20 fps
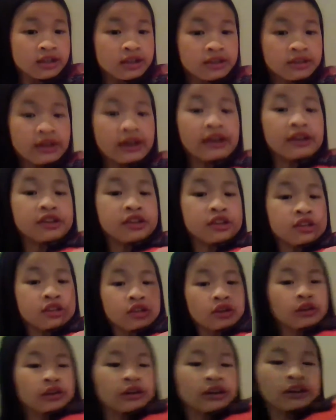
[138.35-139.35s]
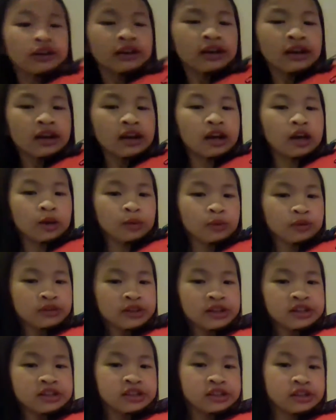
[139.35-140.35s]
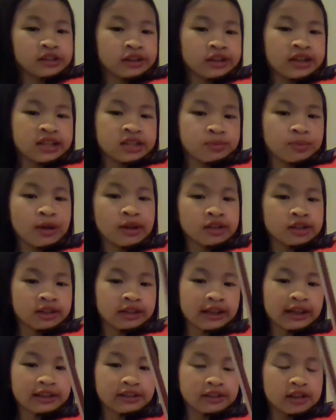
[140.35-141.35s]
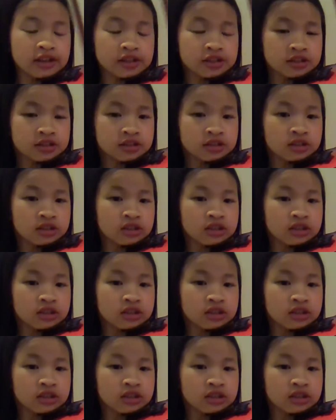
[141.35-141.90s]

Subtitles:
that your elbow right here is bended like this.